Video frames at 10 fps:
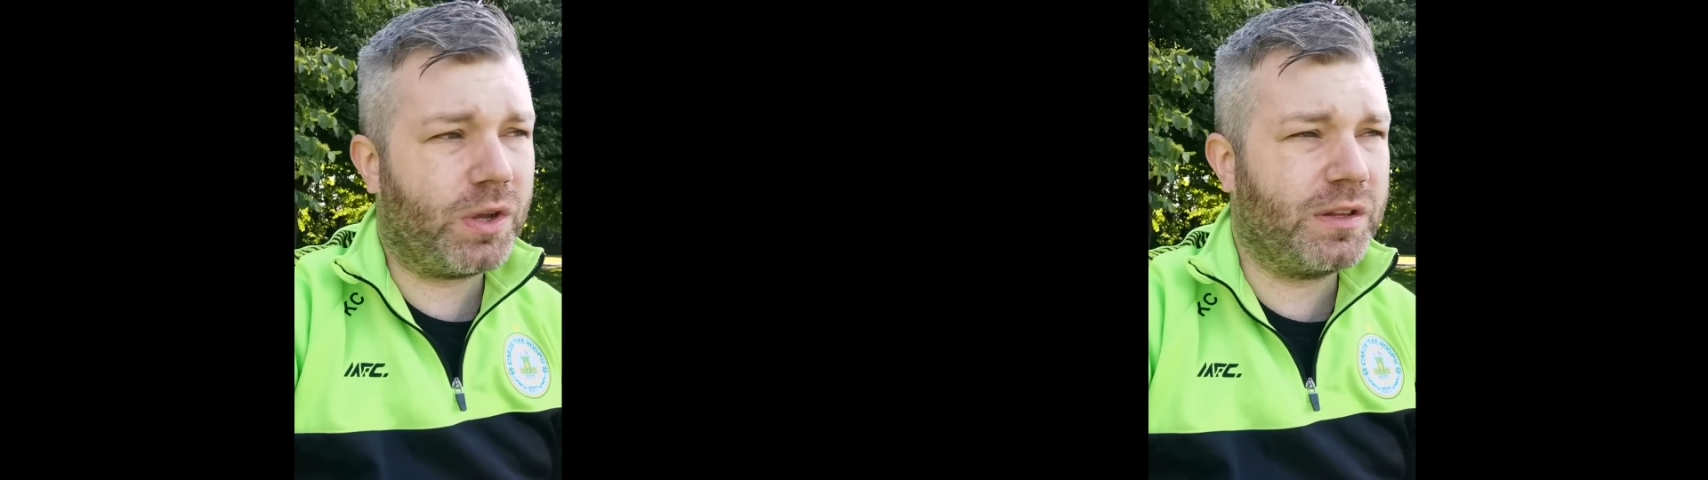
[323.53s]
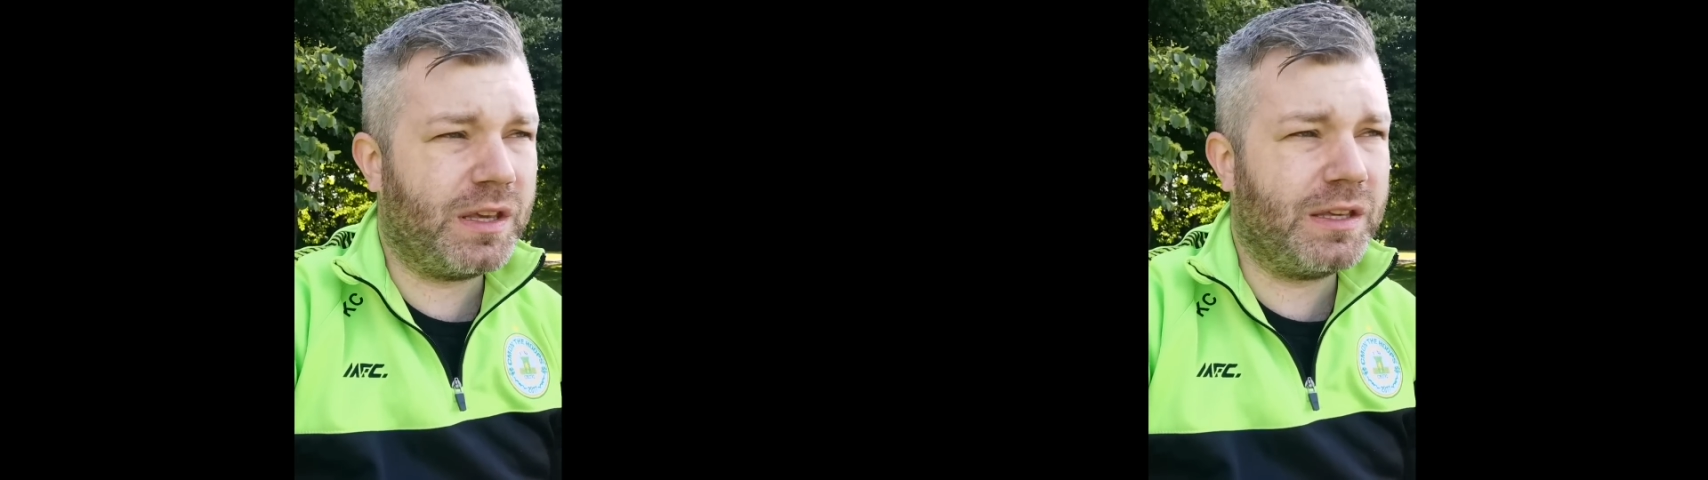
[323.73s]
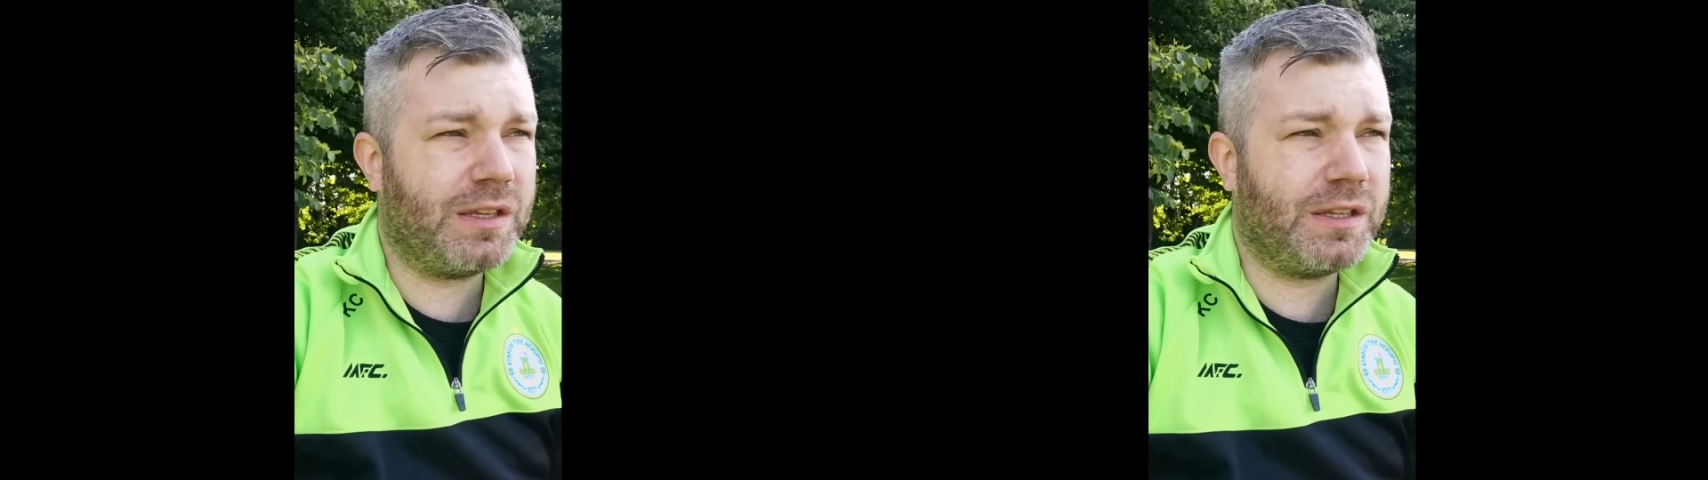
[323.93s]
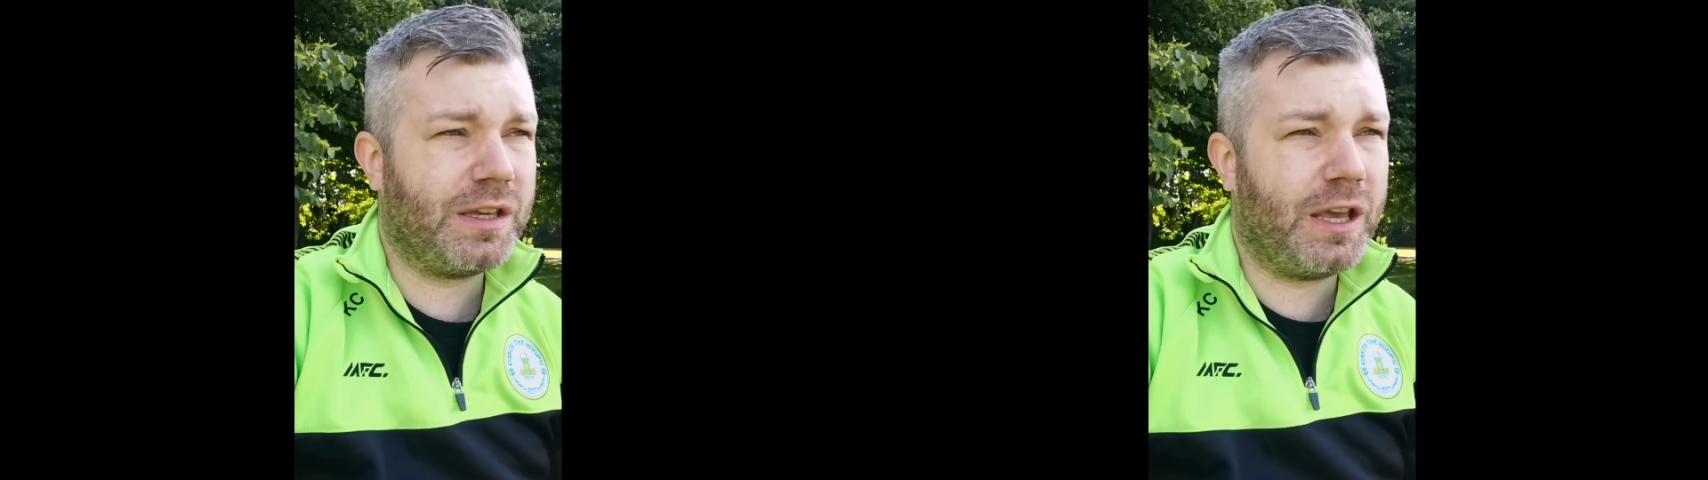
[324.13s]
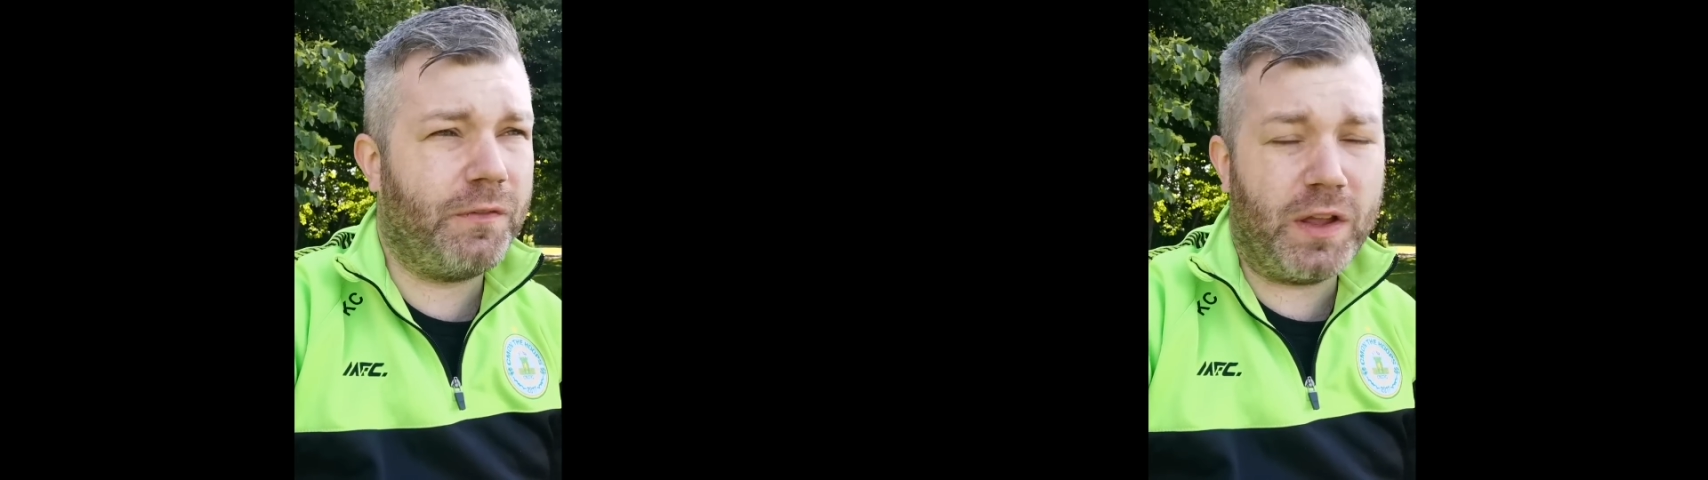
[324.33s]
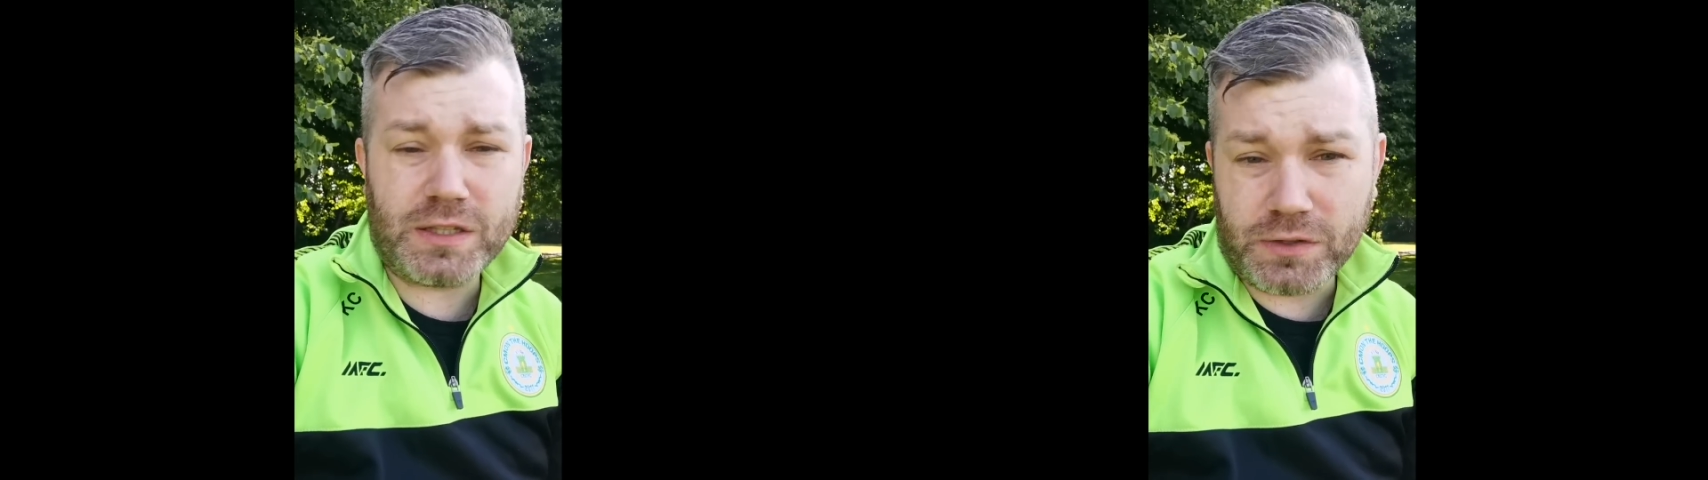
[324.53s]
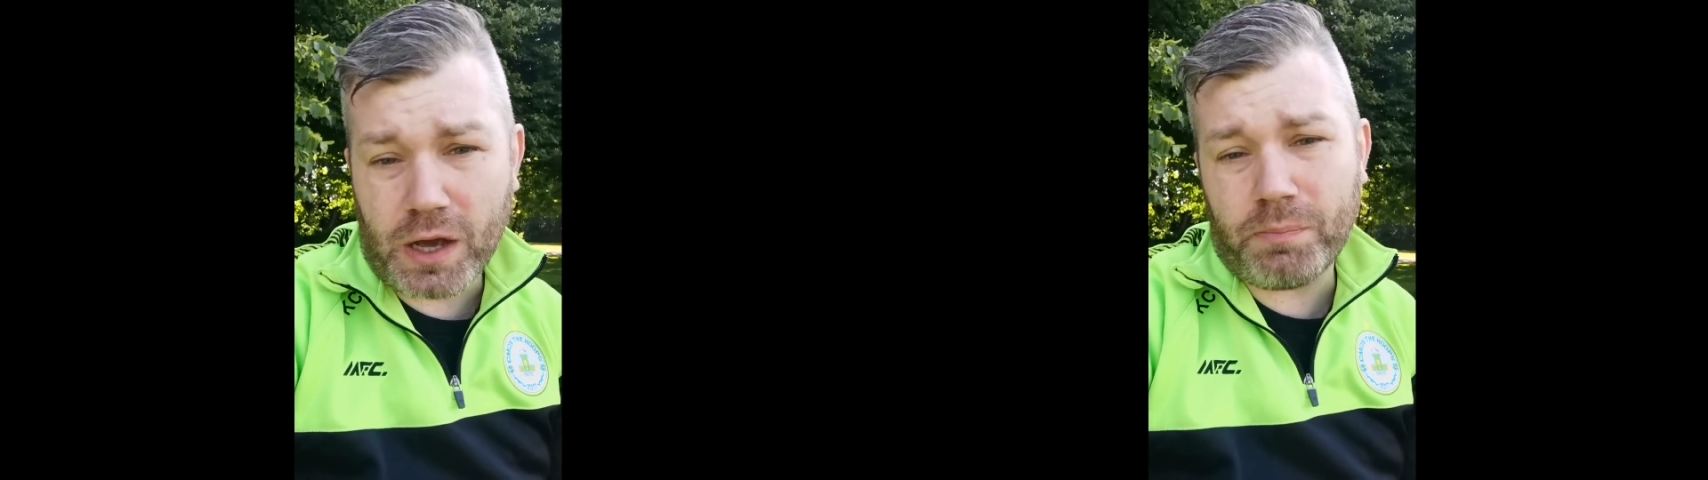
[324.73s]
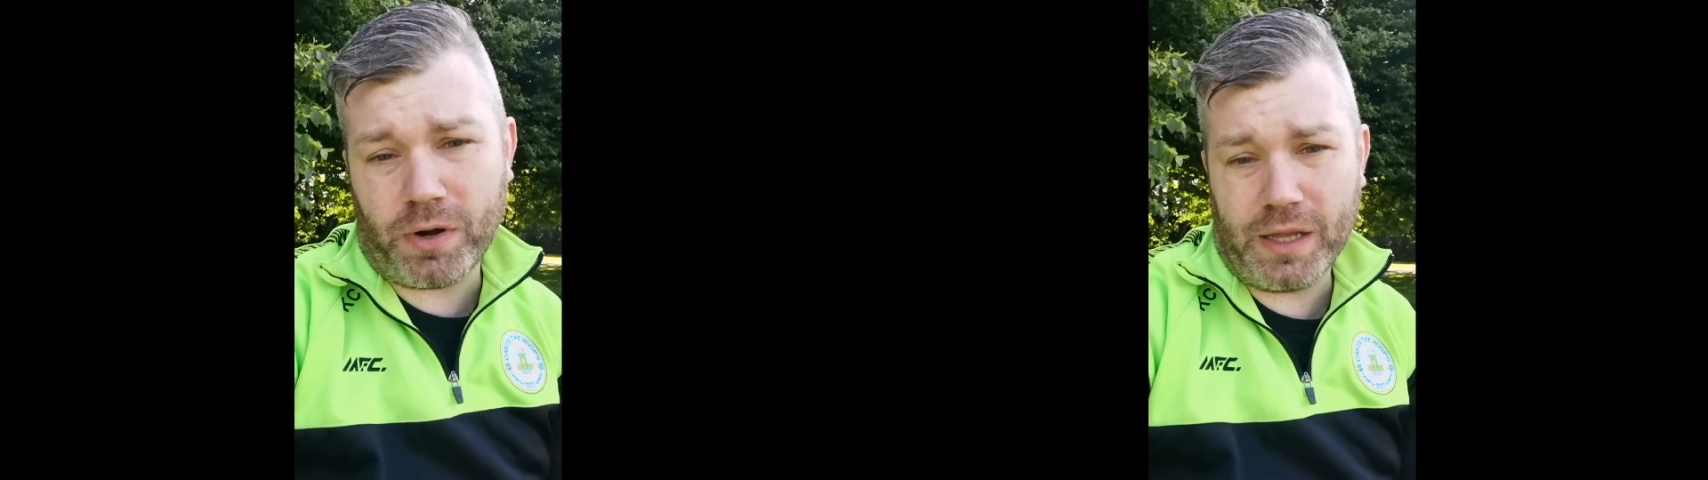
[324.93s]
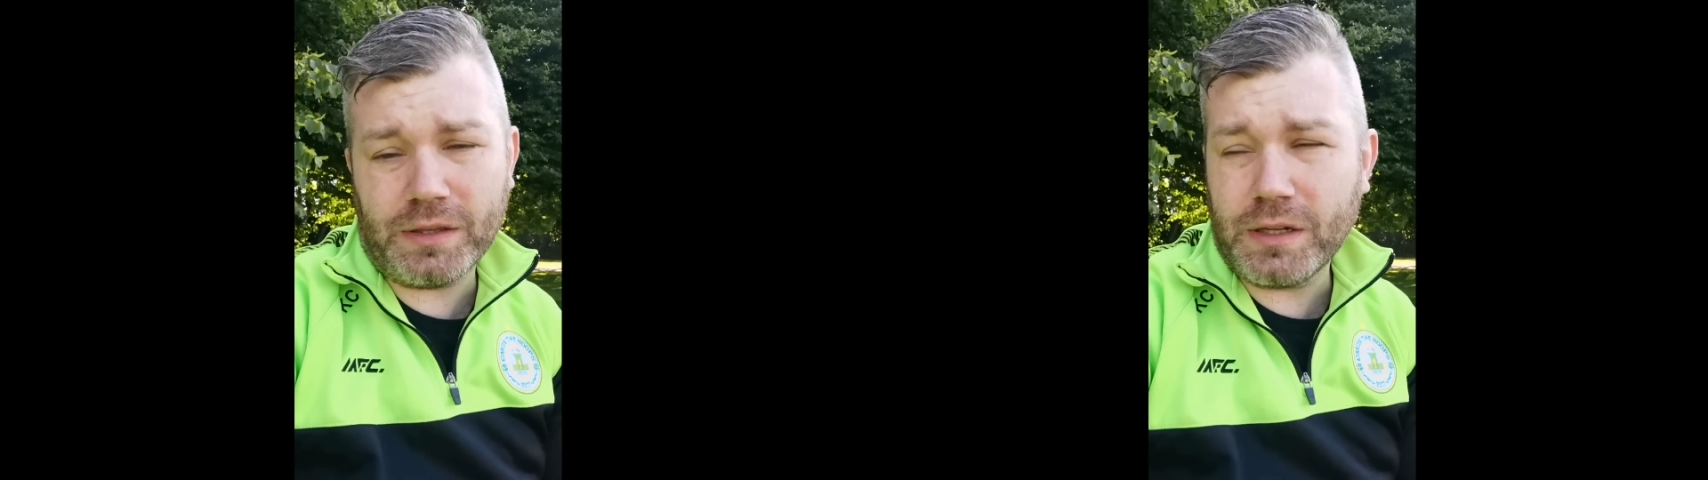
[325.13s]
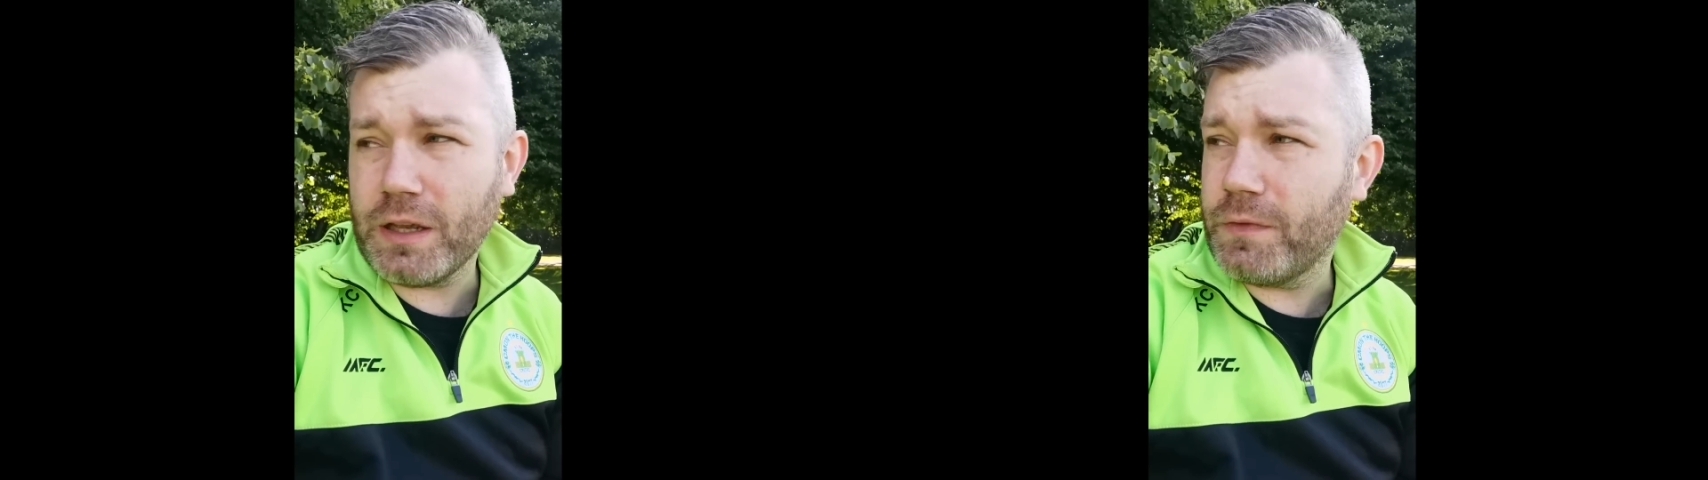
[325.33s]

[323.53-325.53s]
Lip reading: I think if it's not Brendan,